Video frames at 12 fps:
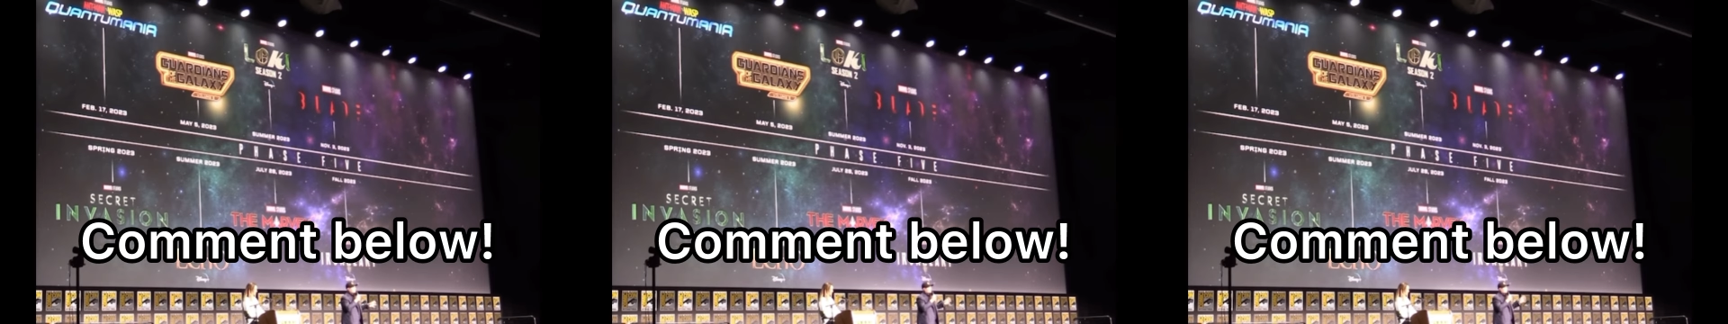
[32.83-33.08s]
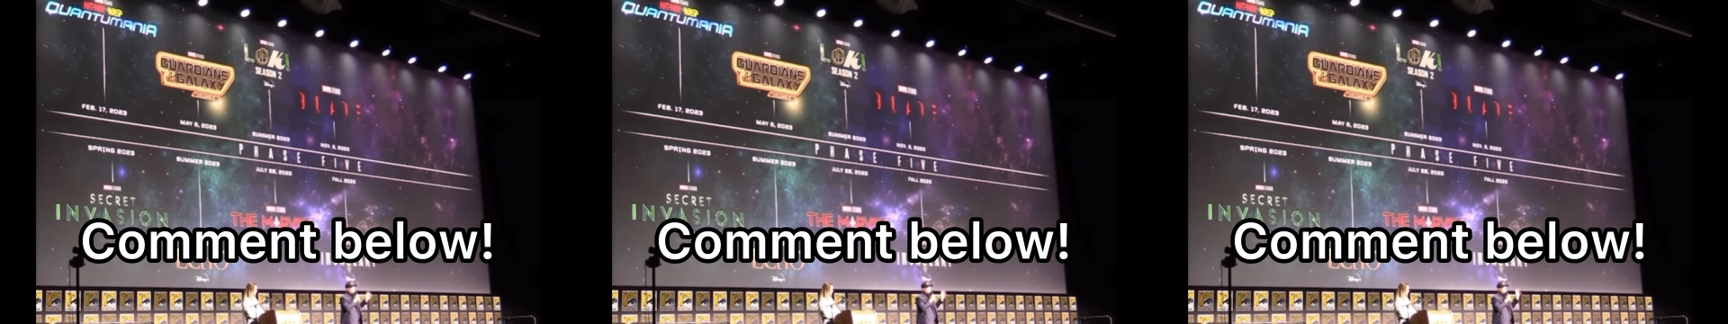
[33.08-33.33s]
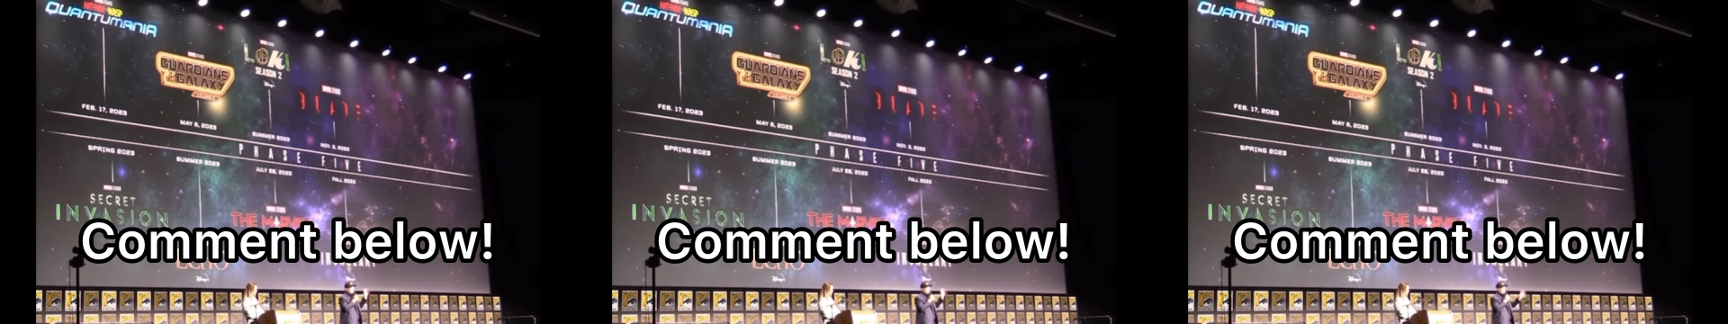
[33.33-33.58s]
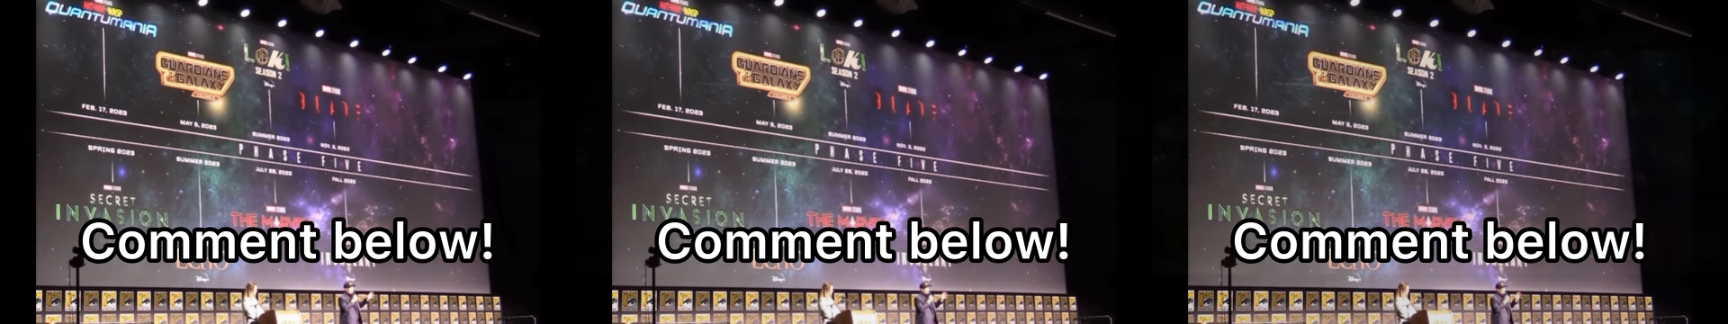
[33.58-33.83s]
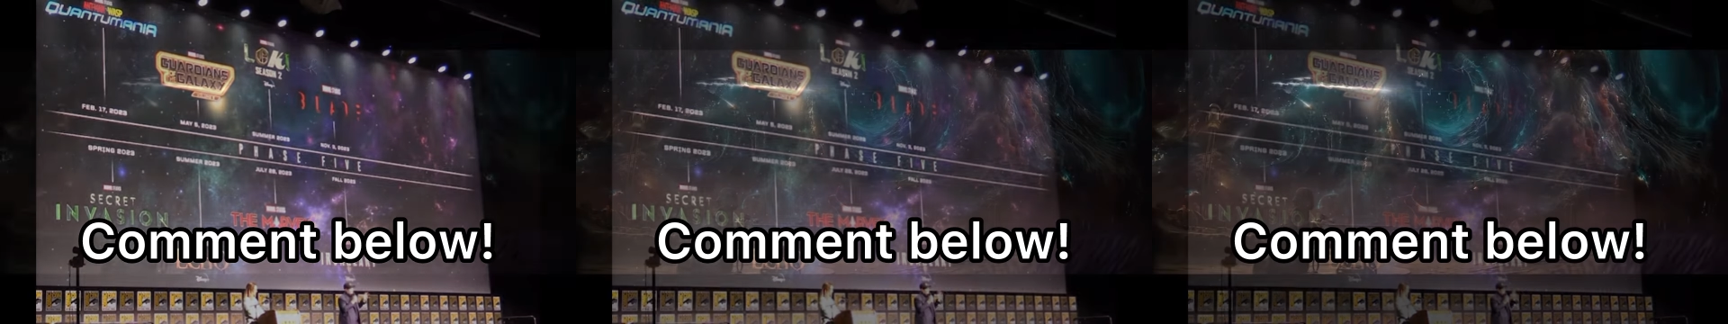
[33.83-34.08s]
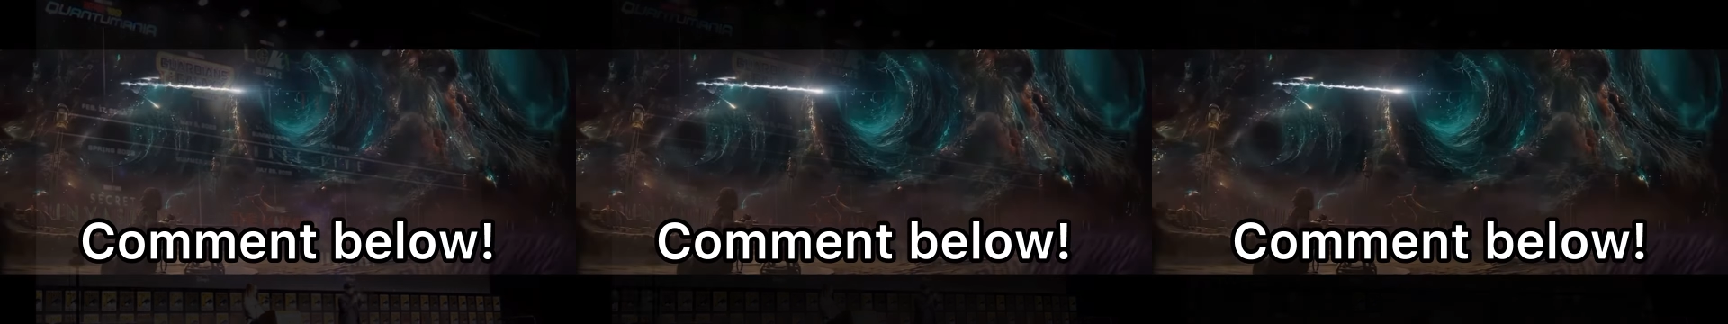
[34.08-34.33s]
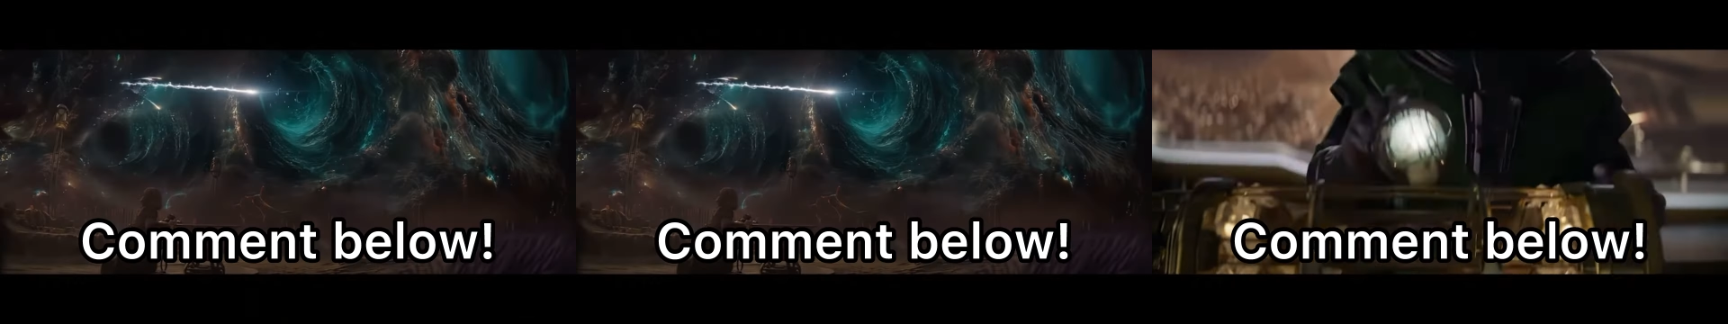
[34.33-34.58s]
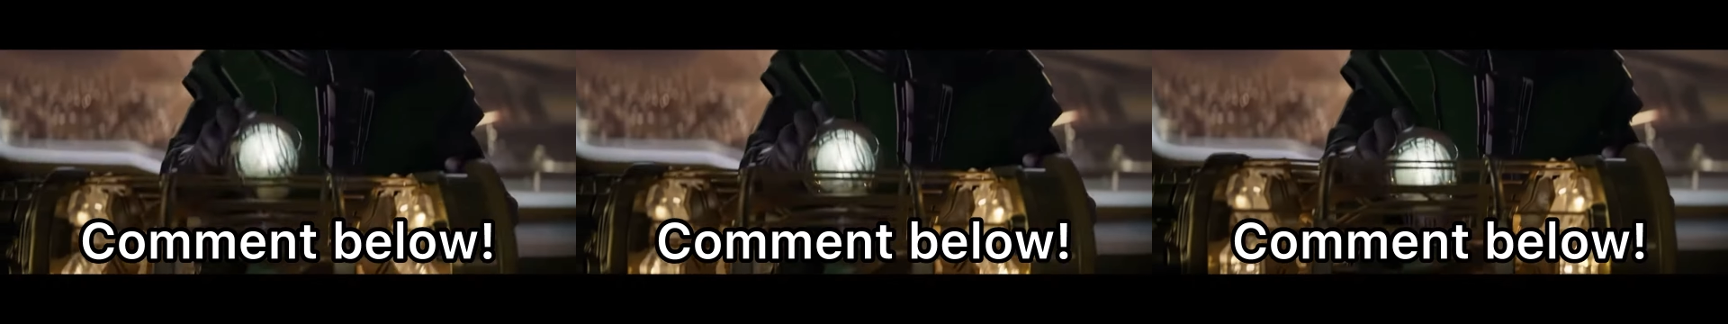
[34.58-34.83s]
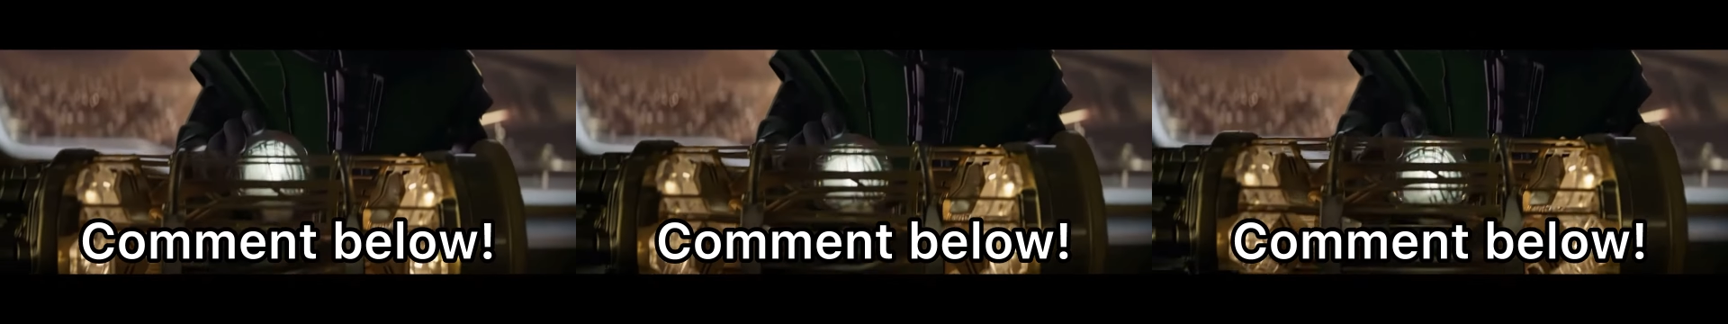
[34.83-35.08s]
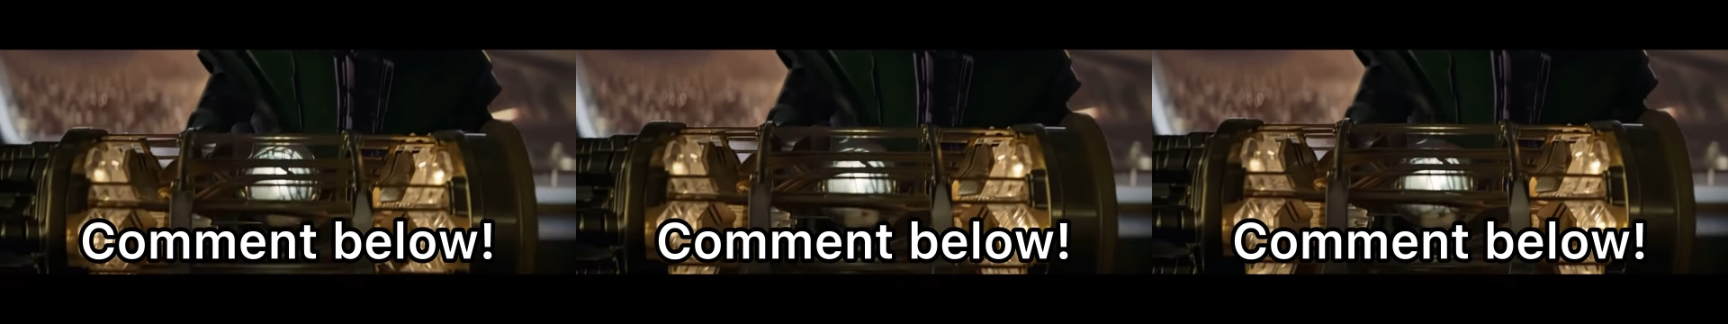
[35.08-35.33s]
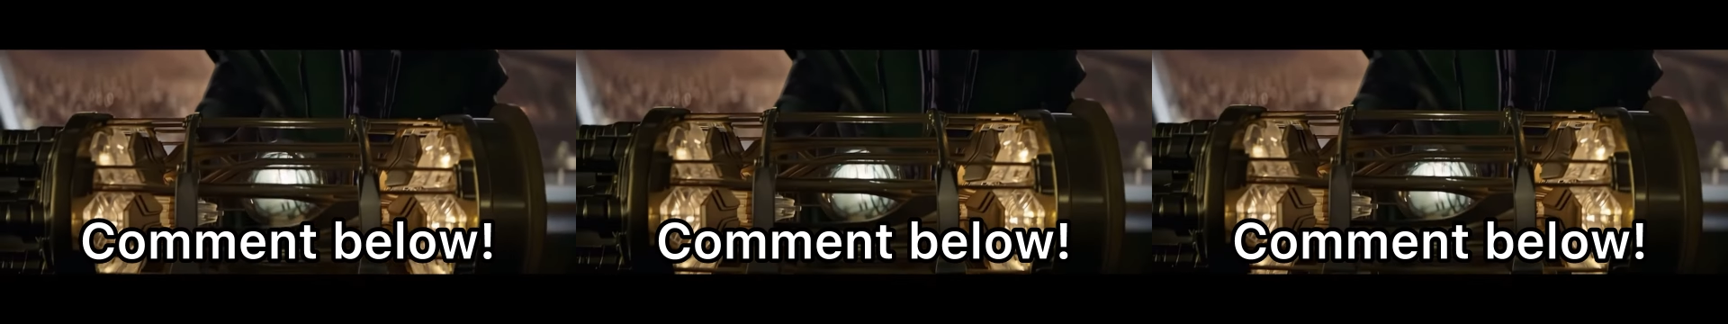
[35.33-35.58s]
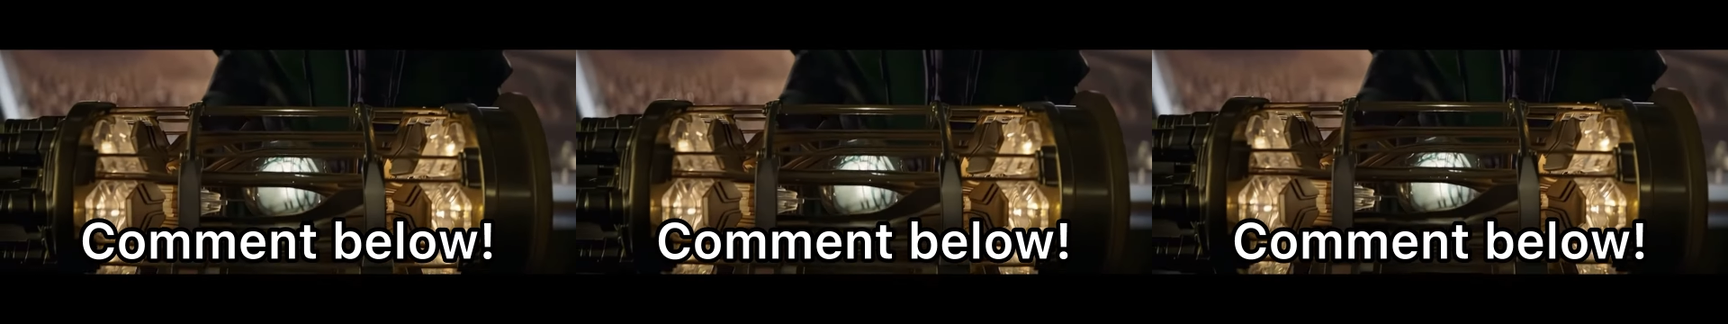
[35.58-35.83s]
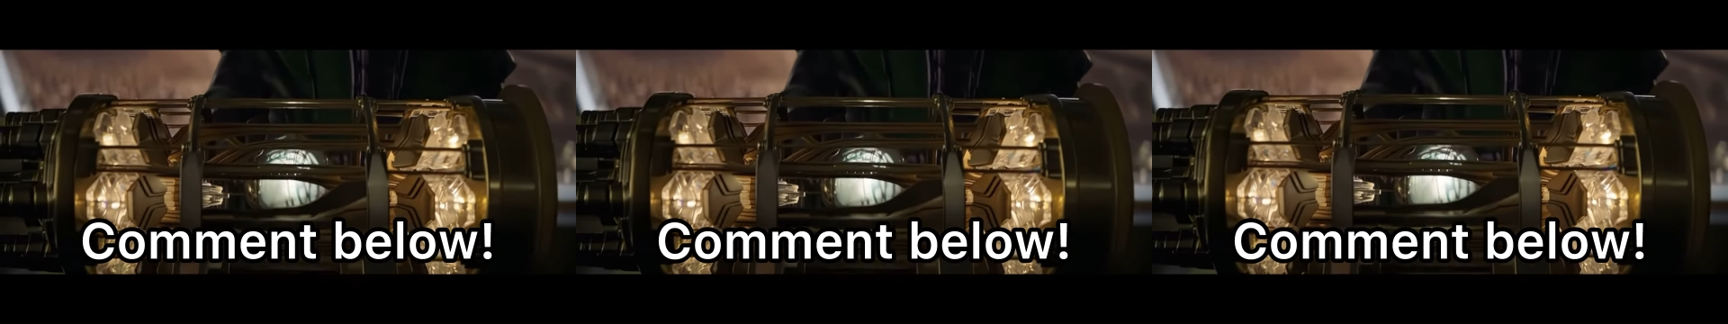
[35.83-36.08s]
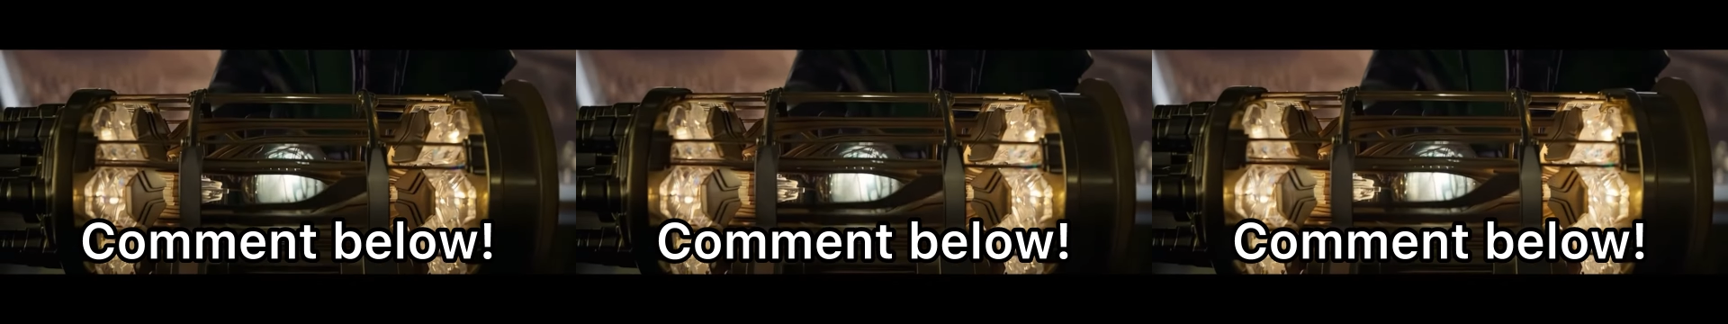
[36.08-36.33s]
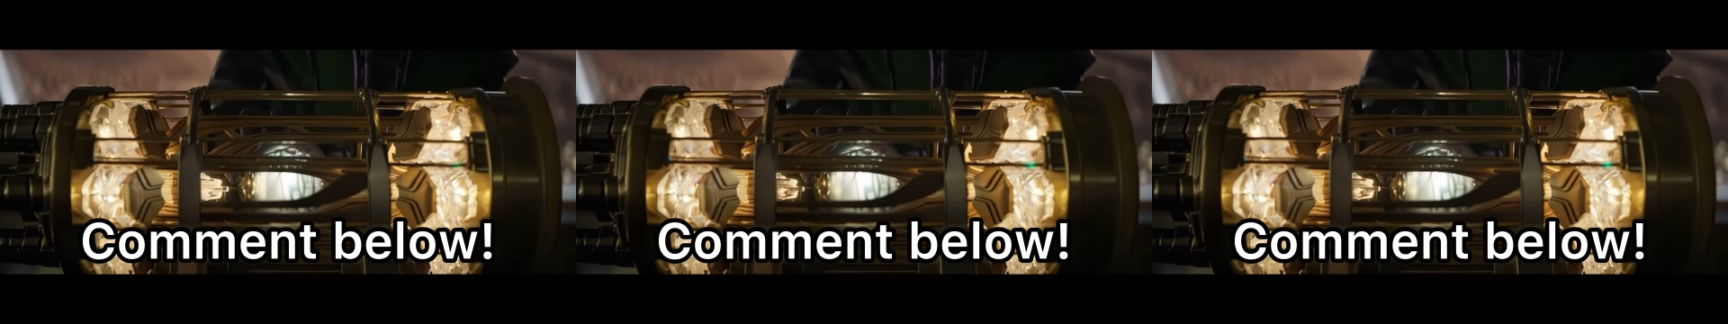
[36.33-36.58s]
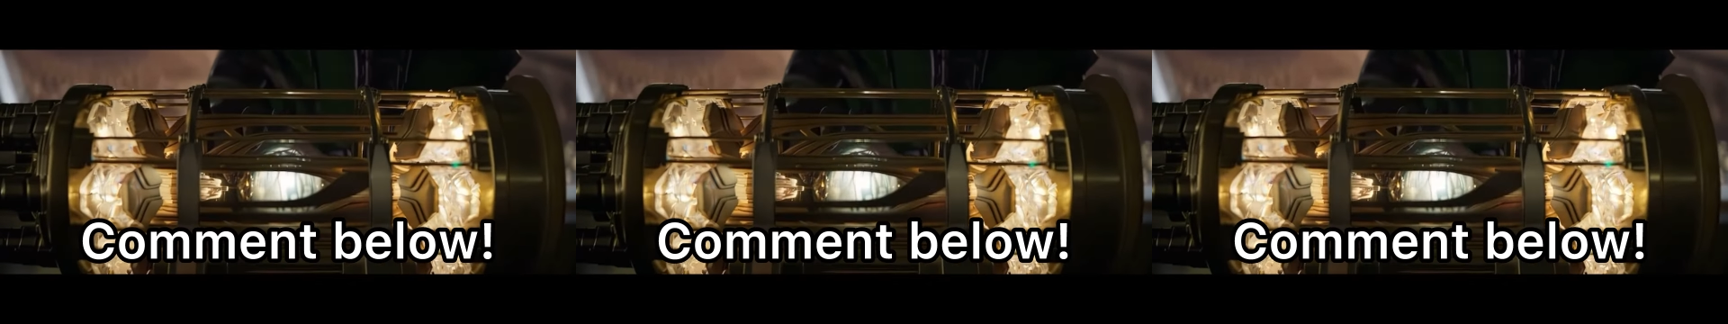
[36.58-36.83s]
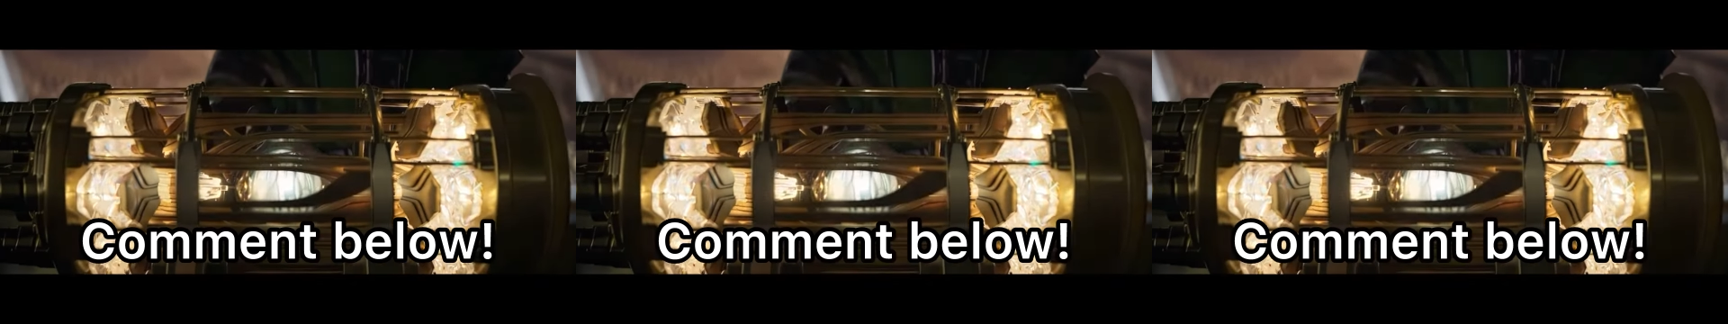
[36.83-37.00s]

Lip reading: No face is visible, so there are no lips to read.